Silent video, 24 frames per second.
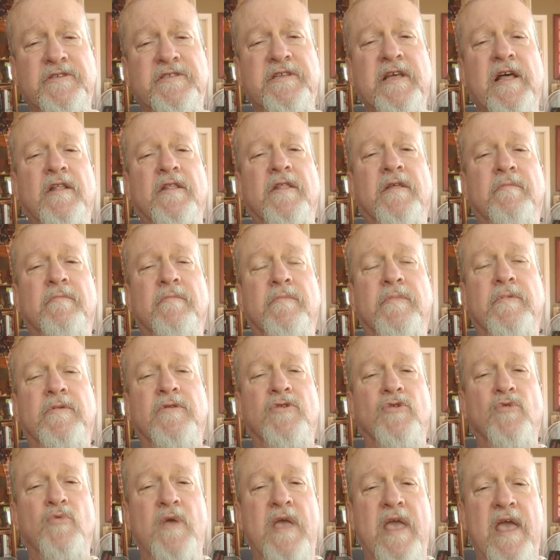Seldom
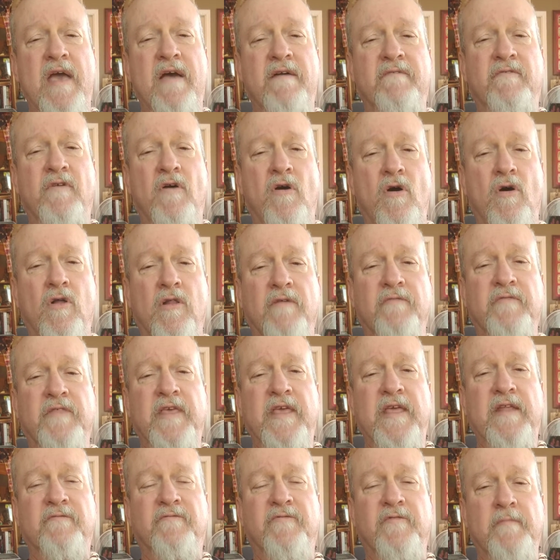do we have all of
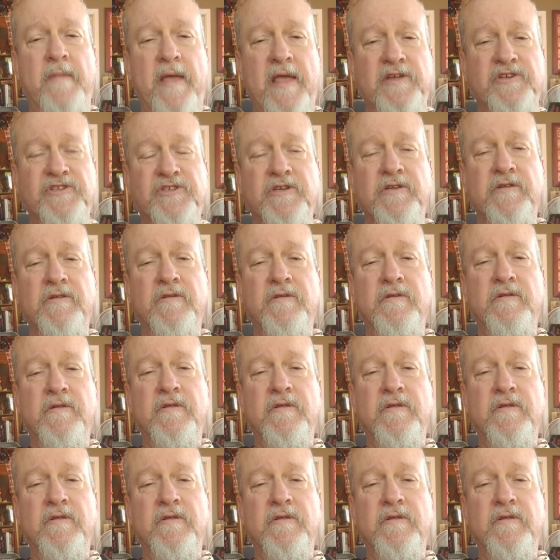the information.